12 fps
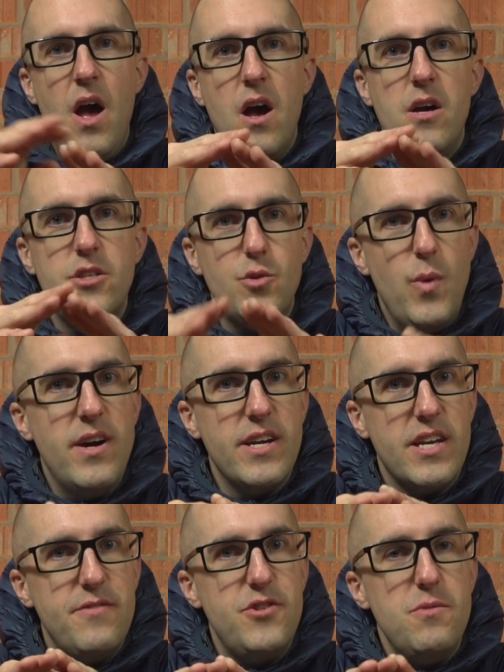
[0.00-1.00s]
As well,
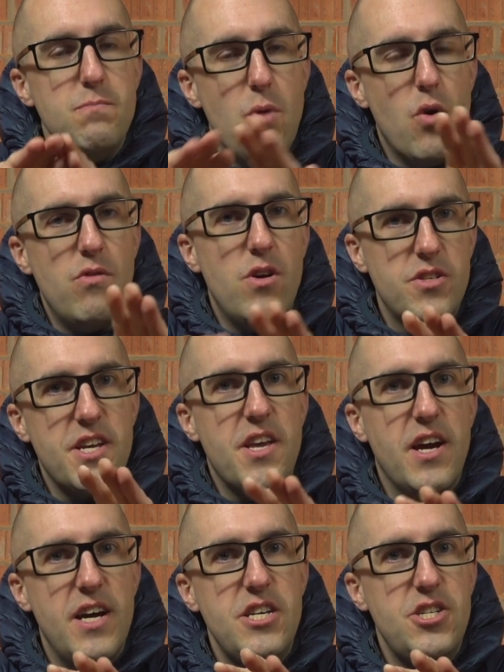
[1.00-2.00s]
it gives you more
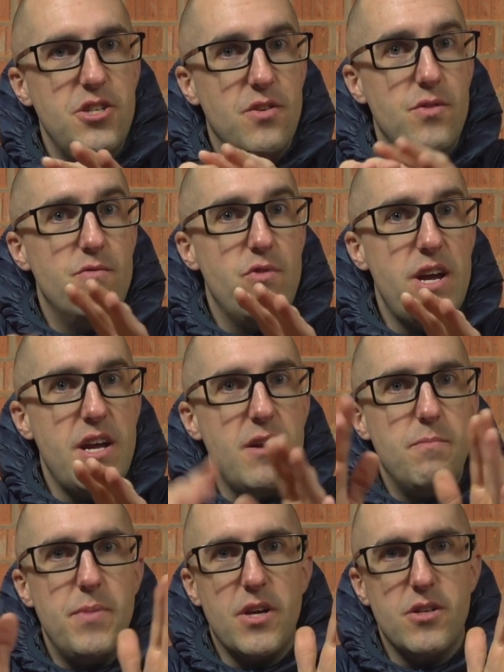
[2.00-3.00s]
articulation on the rear,
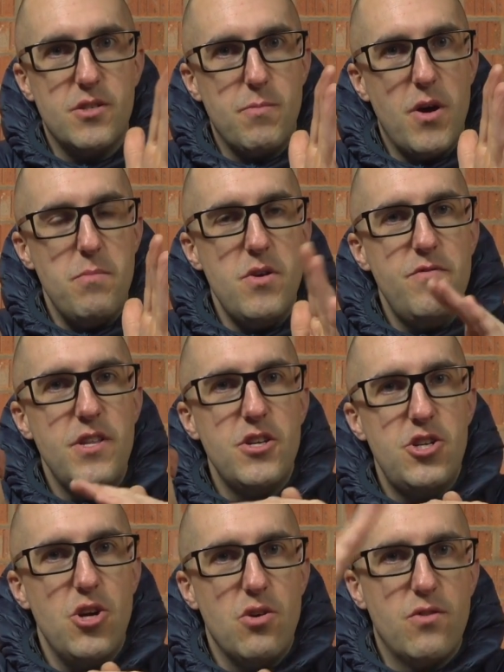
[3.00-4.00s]
because by moving the
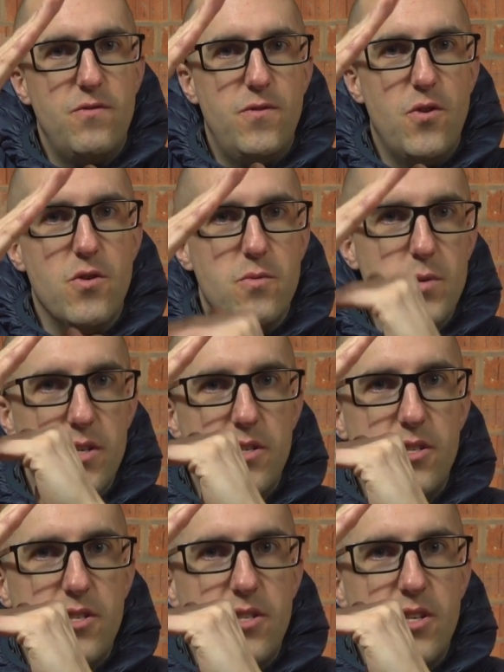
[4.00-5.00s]
shock
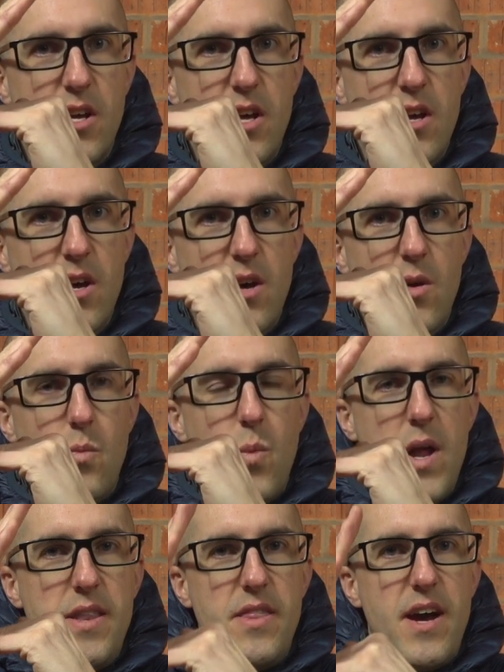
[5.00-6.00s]
forwards,
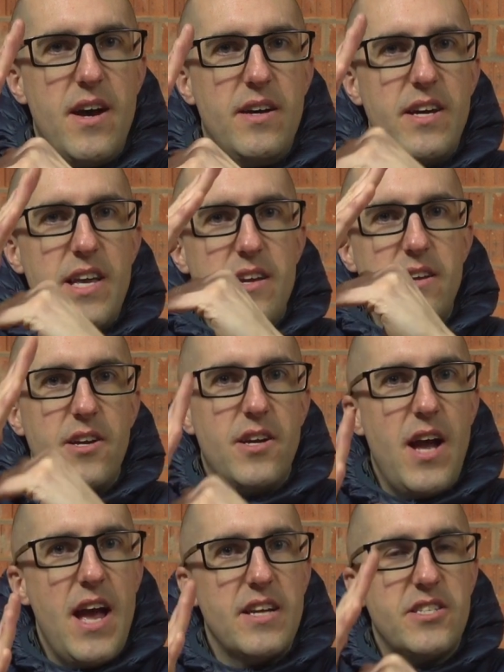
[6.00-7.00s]
when that
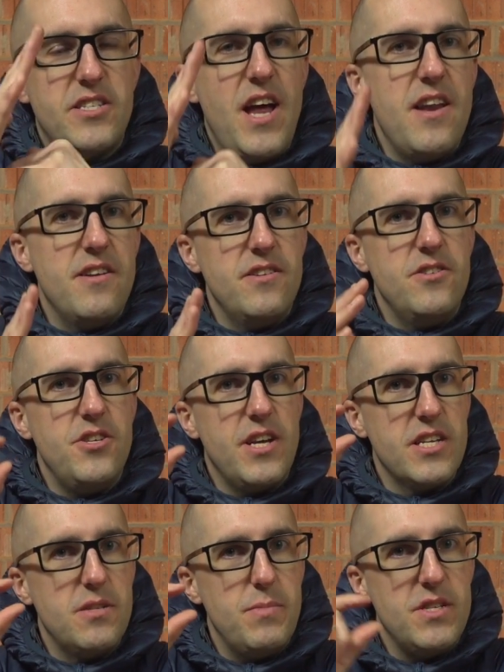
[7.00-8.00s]
link extends, you
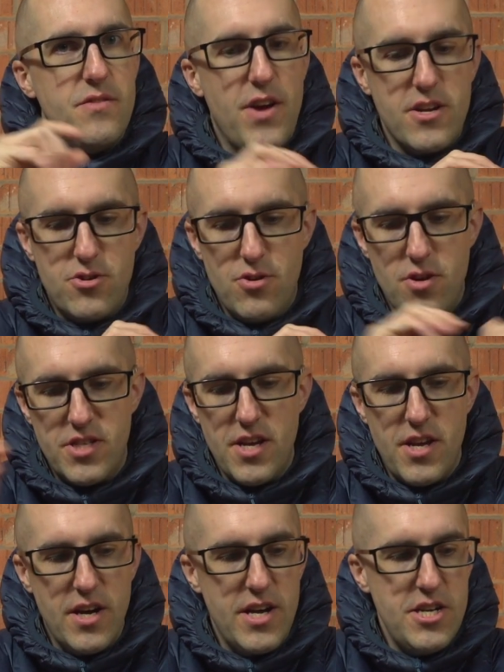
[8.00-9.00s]
get a bit of extra
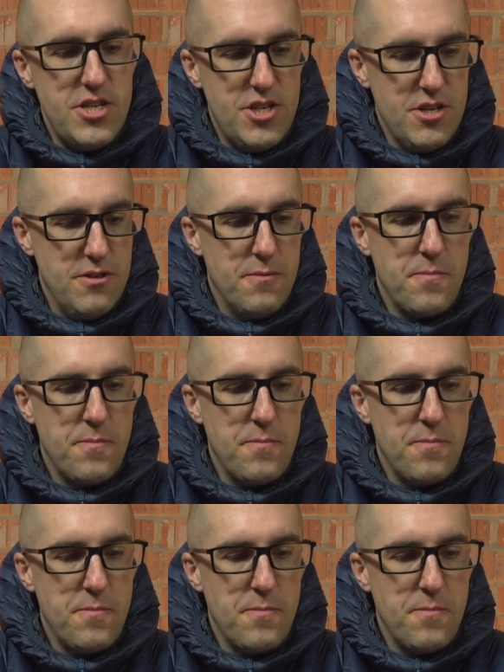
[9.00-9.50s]
articulation.